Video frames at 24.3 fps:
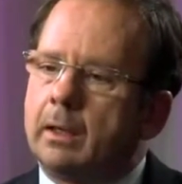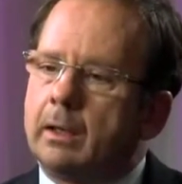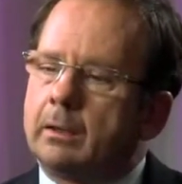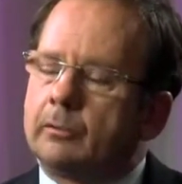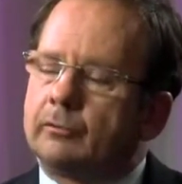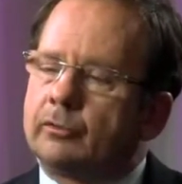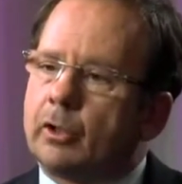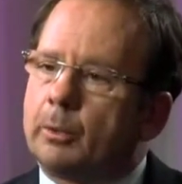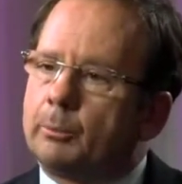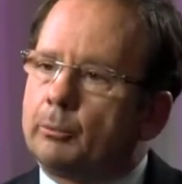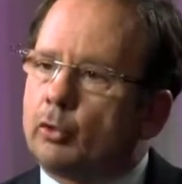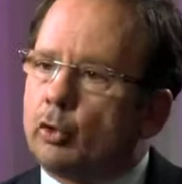
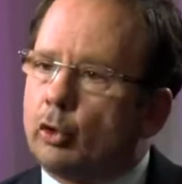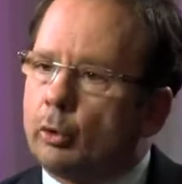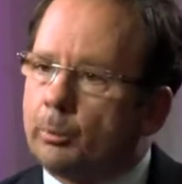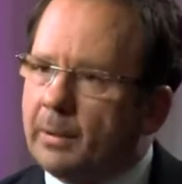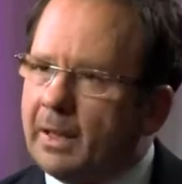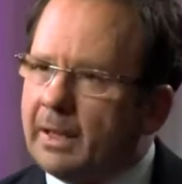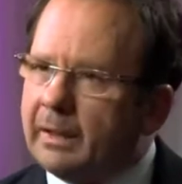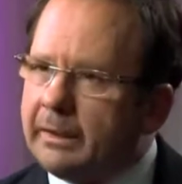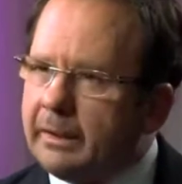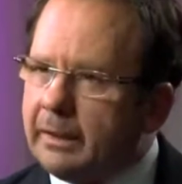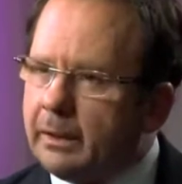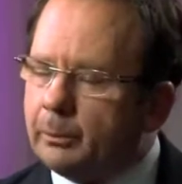From
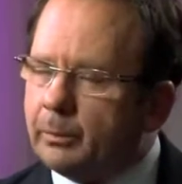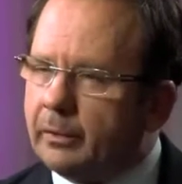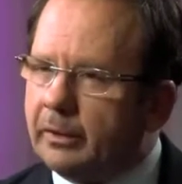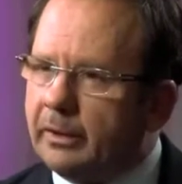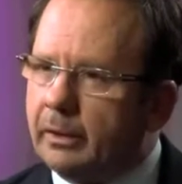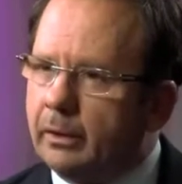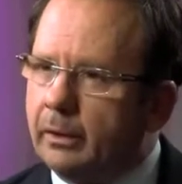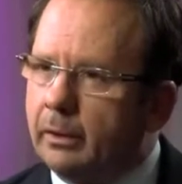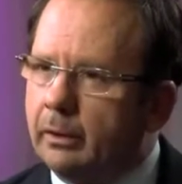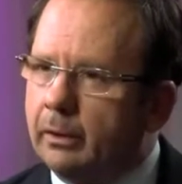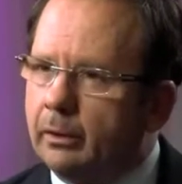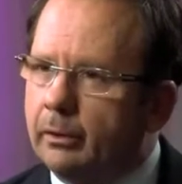combining
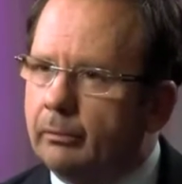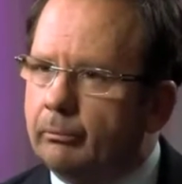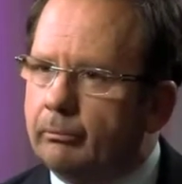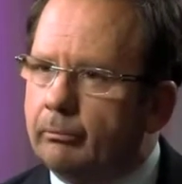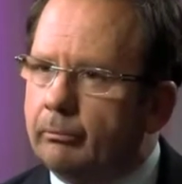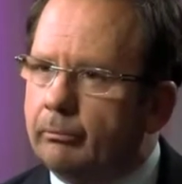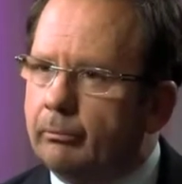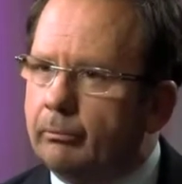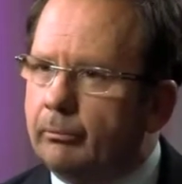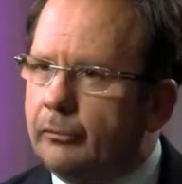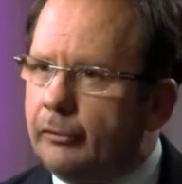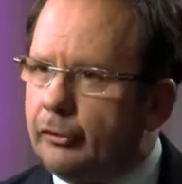with a
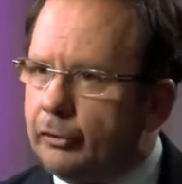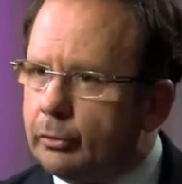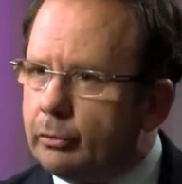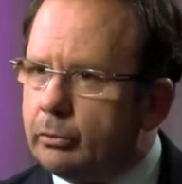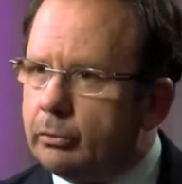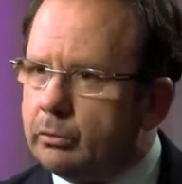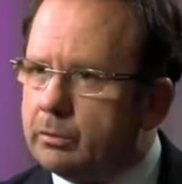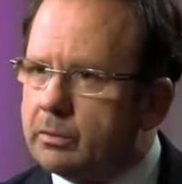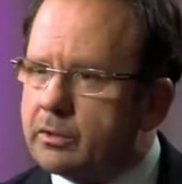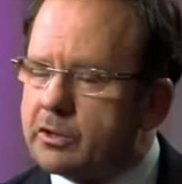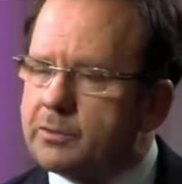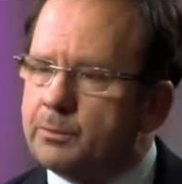
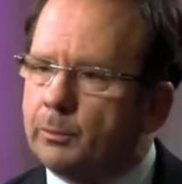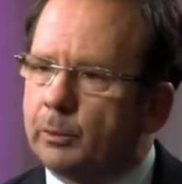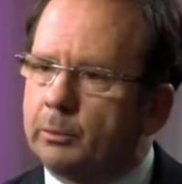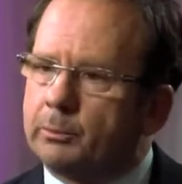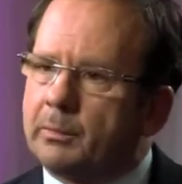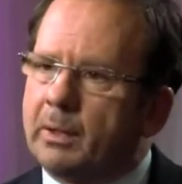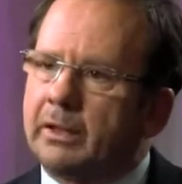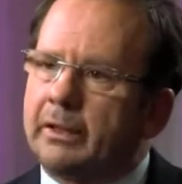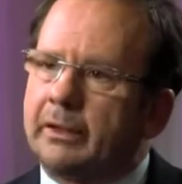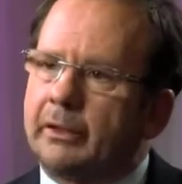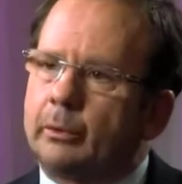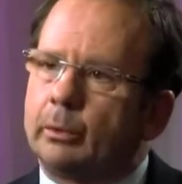new small
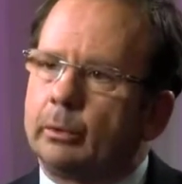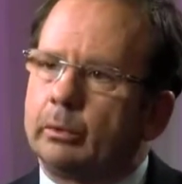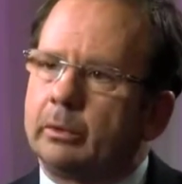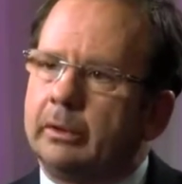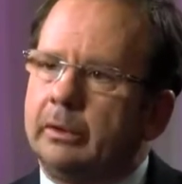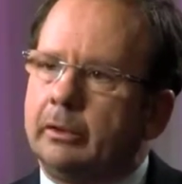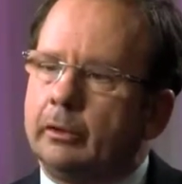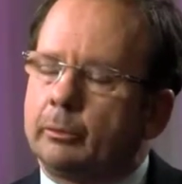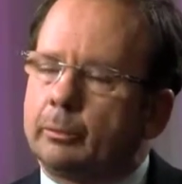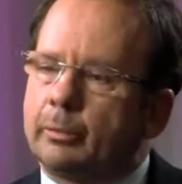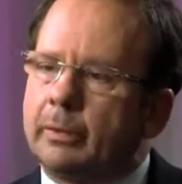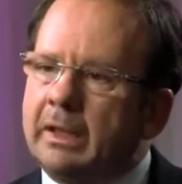molecule
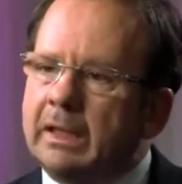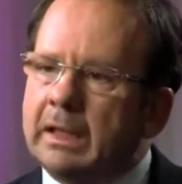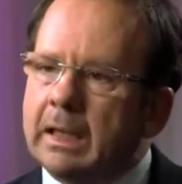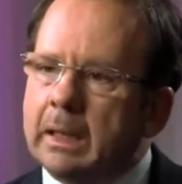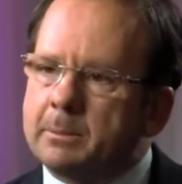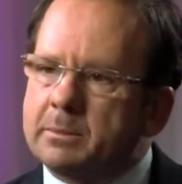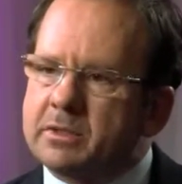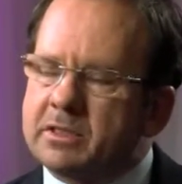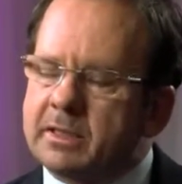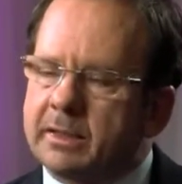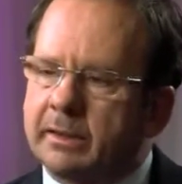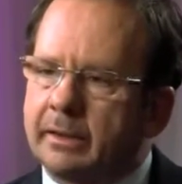in a
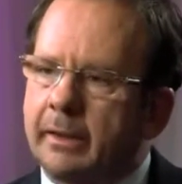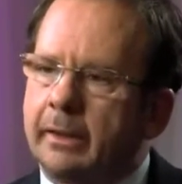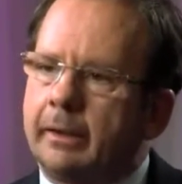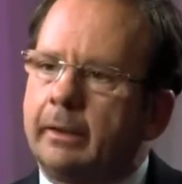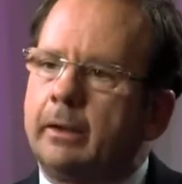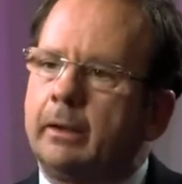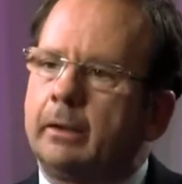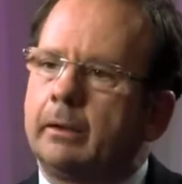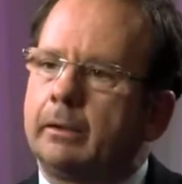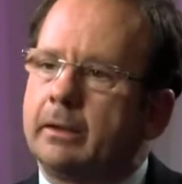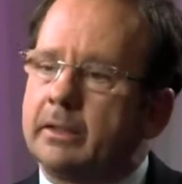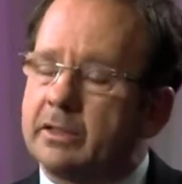relapse
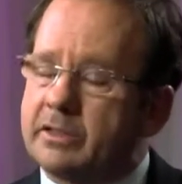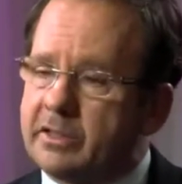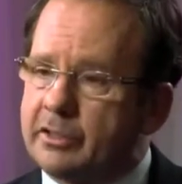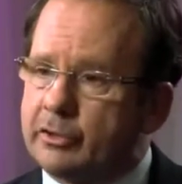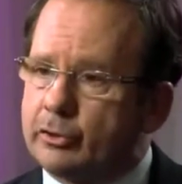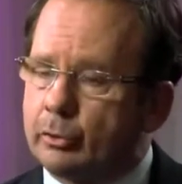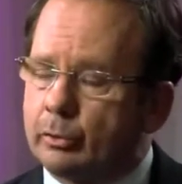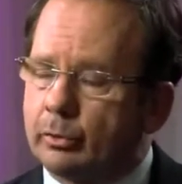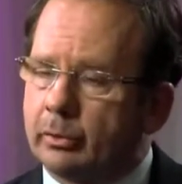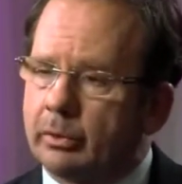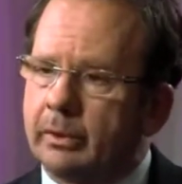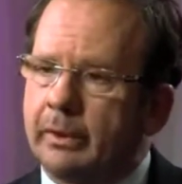setting, this
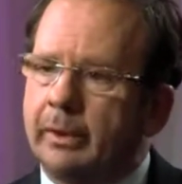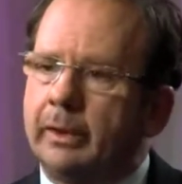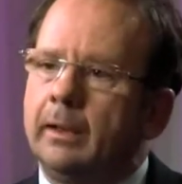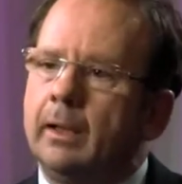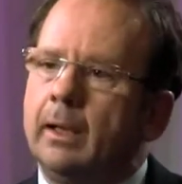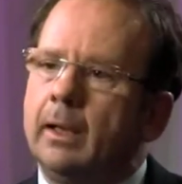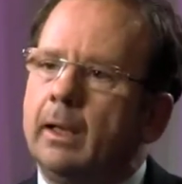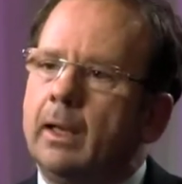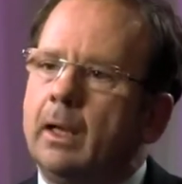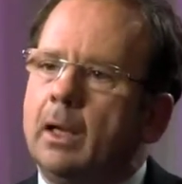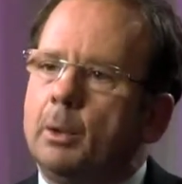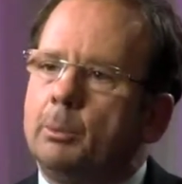is early,
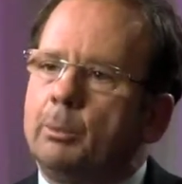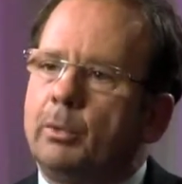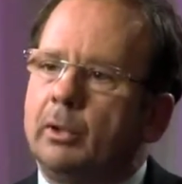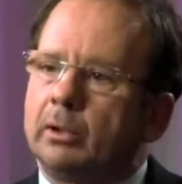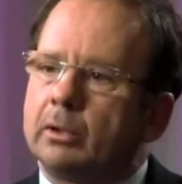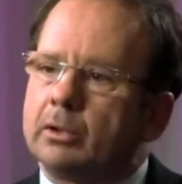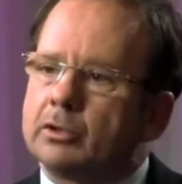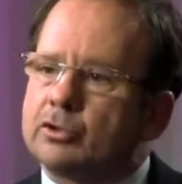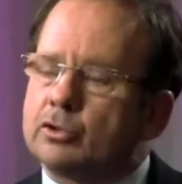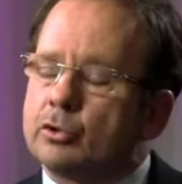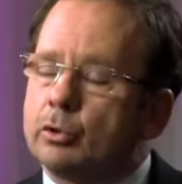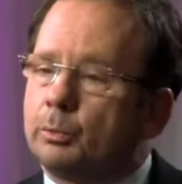but
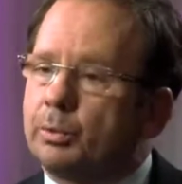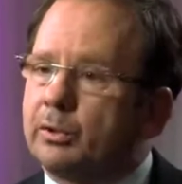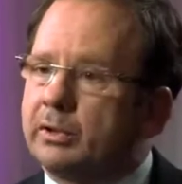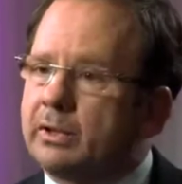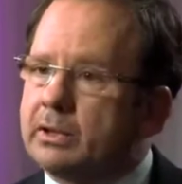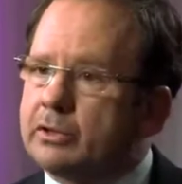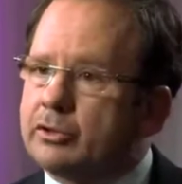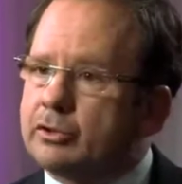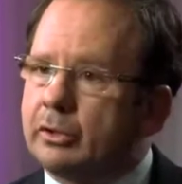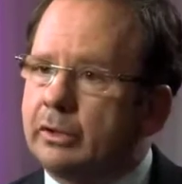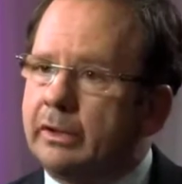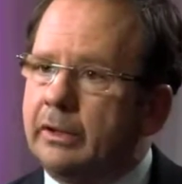also
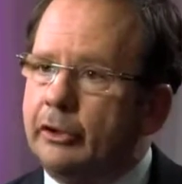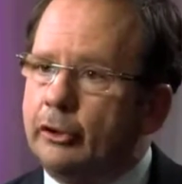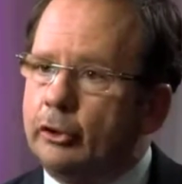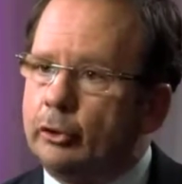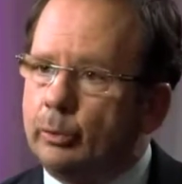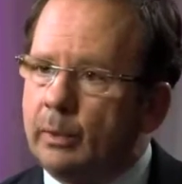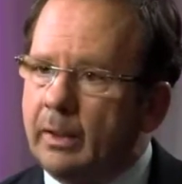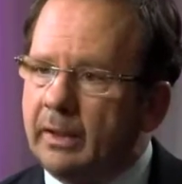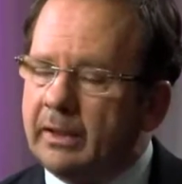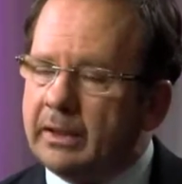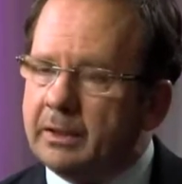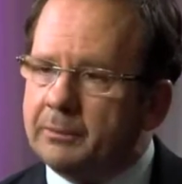potentially
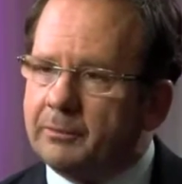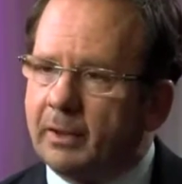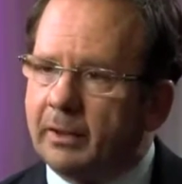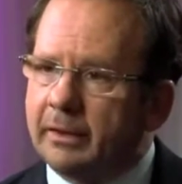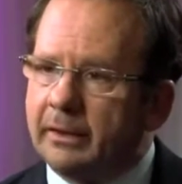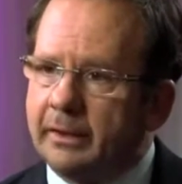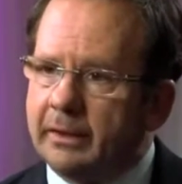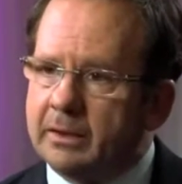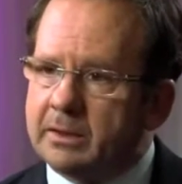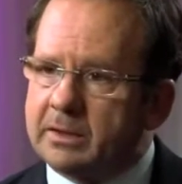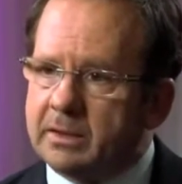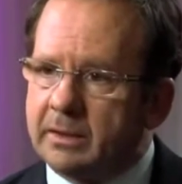new
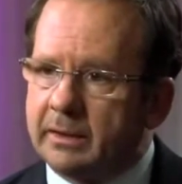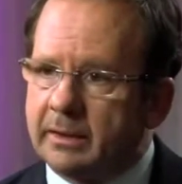antibodies.